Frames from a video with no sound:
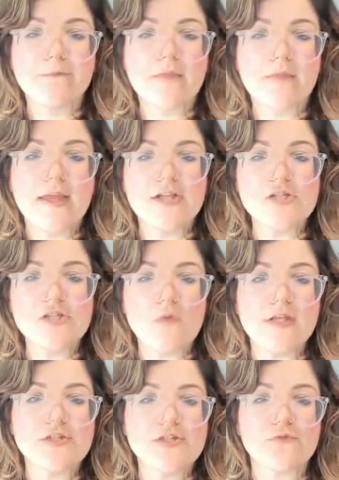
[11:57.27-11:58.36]
and I just
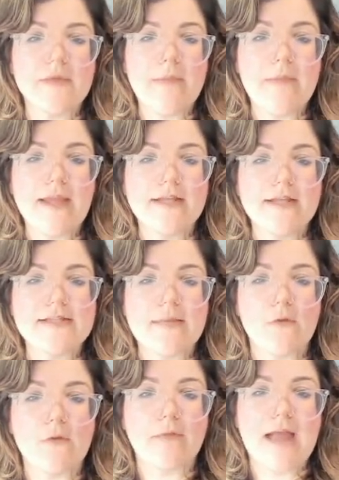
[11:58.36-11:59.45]
wanted to repaint it to get
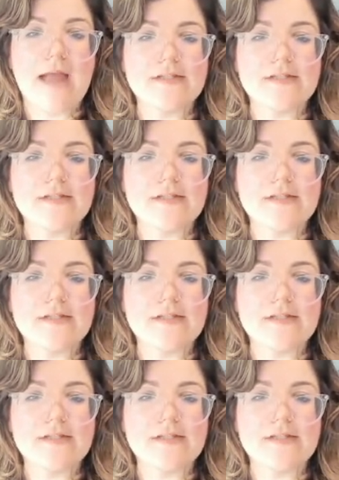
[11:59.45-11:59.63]
more practice